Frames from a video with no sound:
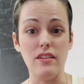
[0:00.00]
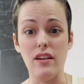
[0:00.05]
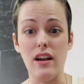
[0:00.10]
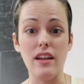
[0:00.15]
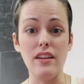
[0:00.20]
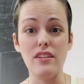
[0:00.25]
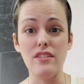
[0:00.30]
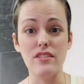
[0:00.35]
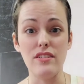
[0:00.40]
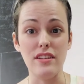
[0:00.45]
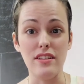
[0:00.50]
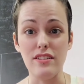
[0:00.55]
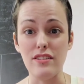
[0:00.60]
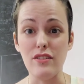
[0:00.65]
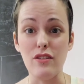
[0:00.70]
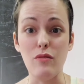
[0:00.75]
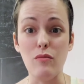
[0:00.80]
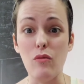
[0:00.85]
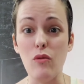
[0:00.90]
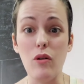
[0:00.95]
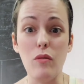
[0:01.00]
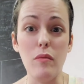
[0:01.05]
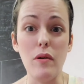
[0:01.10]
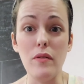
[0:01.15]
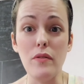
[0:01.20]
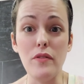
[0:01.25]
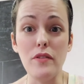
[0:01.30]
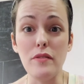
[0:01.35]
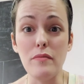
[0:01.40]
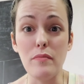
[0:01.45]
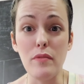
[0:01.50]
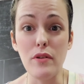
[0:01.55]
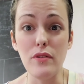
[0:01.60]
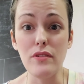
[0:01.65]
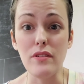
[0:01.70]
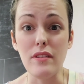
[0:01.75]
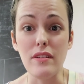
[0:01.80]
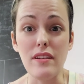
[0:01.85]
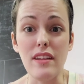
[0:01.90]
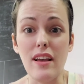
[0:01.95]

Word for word: I just need to know more about this person.